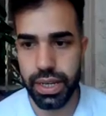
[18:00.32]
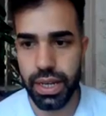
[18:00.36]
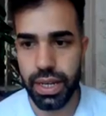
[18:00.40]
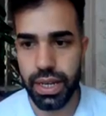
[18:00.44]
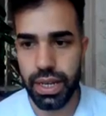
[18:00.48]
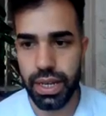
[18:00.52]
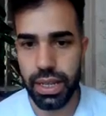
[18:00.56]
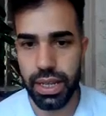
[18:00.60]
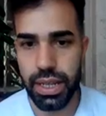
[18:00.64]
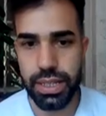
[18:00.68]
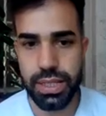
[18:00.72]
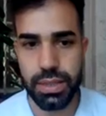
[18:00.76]
Okay,
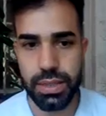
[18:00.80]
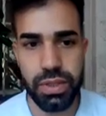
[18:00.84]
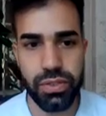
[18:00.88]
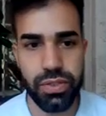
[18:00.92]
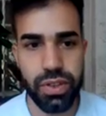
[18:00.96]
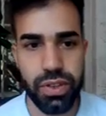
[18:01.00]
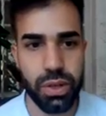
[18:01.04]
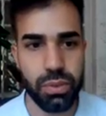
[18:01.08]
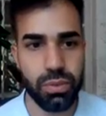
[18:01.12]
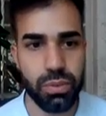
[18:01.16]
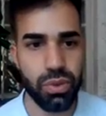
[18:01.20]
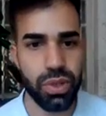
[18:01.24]
let's
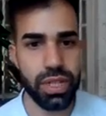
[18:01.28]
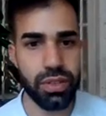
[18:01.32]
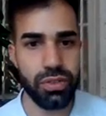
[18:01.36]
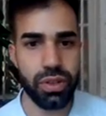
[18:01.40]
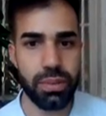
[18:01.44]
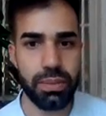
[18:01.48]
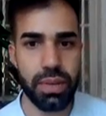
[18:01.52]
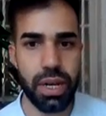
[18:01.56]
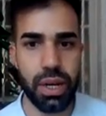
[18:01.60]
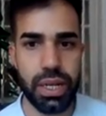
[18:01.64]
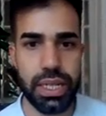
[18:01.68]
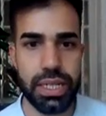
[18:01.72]
be very
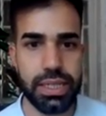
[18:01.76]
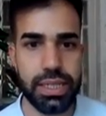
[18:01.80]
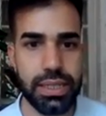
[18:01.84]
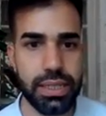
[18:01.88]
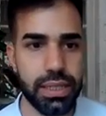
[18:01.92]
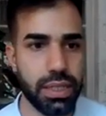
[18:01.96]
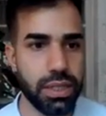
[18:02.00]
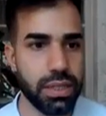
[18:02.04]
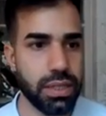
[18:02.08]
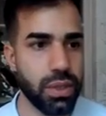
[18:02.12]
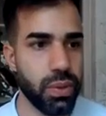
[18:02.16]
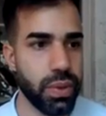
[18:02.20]
brief about
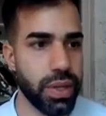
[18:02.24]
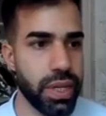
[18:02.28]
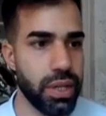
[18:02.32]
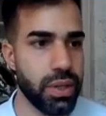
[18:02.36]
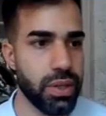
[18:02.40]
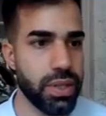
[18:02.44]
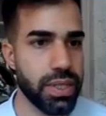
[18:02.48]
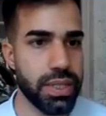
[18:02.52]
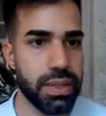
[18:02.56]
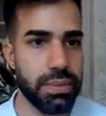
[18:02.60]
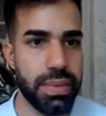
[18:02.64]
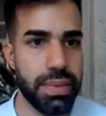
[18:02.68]
it. So
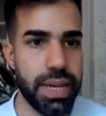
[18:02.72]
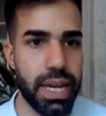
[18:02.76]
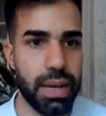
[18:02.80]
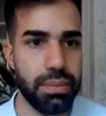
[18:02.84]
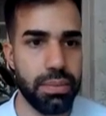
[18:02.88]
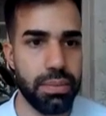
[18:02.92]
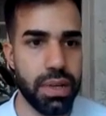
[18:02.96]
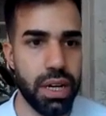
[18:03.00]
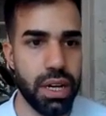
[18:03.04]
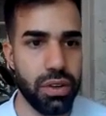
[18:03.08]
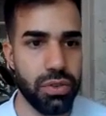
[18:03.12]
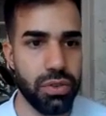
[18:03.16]
here is the
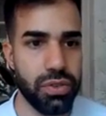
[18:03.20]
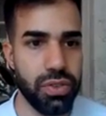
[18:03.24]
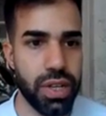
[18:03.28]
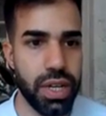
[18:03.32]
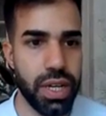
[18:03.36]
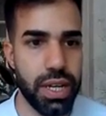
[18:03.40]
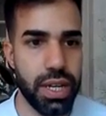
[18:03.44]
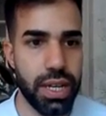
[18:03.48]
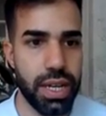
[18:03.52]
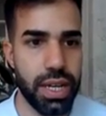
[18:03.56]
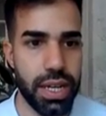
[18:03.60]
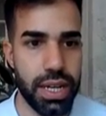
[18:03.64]
map of
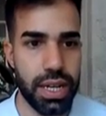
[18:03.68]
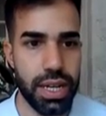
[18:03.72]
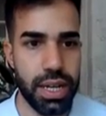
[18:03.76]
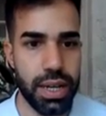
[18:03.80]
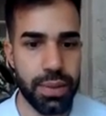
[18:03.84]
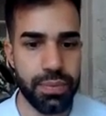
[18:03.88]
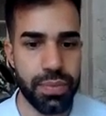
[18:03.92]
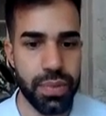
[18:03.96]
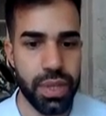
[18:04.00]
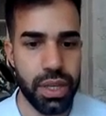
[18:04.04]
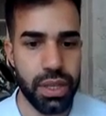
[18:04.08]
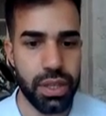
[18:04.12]

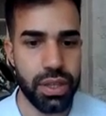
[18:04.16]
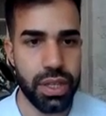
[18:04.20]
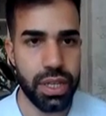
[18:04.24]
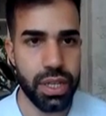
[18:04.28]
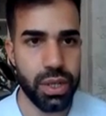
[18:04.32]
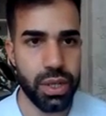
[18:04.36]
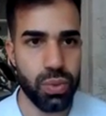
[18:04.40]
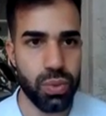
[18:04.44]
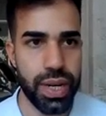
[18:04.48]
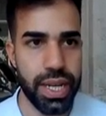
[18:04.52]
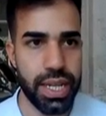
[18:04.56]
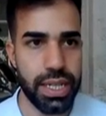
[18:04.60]

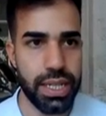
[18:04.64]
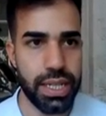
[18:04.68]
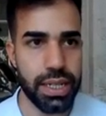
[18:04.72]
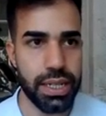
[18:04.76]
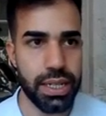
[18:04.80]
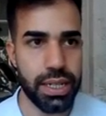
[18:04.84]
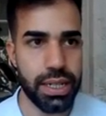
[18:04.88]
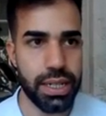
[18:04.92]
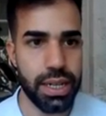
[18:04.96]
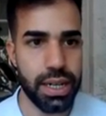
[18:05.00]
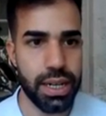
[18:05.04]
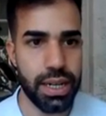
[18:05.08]
the
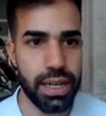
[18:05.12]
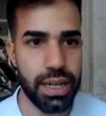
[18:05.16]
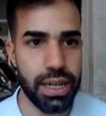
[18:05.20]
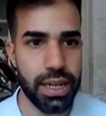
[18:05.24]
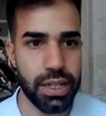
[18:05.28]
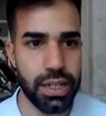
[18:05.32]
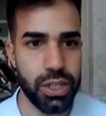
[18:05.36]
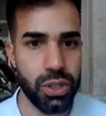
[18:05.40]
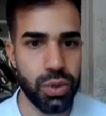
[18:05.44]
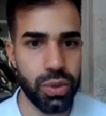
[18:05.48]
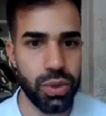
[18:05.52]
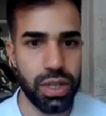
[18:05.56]
Iranian
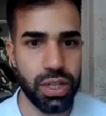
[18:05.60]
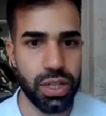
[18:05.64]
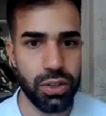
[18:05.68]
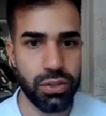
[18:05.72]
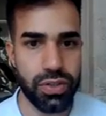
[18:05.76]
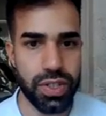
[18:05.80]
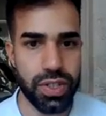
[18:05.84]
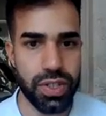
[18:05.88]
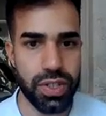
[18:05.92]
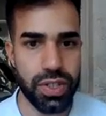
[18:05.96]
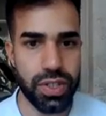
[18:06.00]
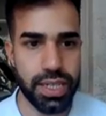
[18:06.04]

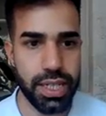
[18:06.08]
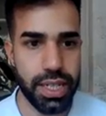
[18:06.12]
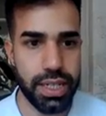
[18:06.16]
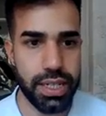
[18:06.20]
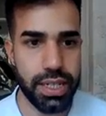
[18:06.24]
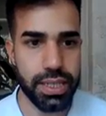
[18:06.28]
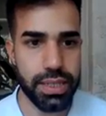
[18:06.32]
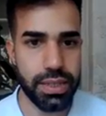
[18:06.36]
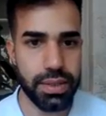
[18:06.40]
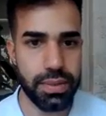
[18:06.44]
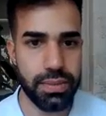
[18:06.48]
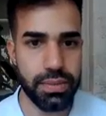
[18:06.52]
nuclear
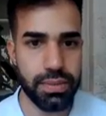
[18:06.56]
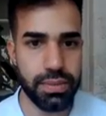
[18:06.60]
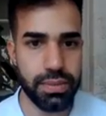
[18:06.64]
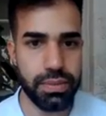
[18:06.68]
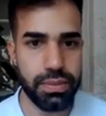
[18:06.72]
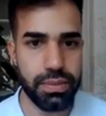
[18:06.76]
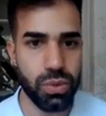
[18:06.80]
facilities.